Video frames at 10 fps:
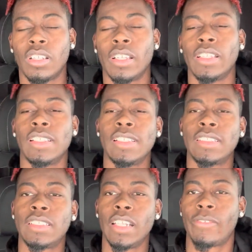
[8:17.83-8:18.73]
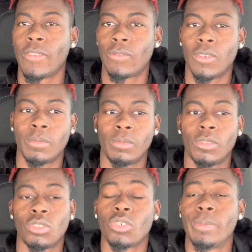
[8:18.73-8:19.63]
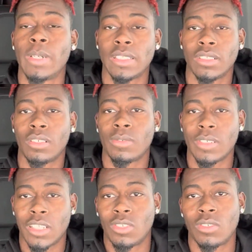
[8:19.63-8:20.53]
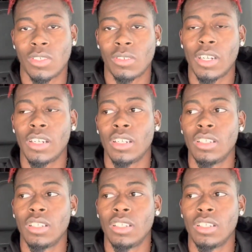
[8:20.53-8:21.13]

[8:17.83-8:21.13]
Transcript: it's different from 3 months ago when I joined, right?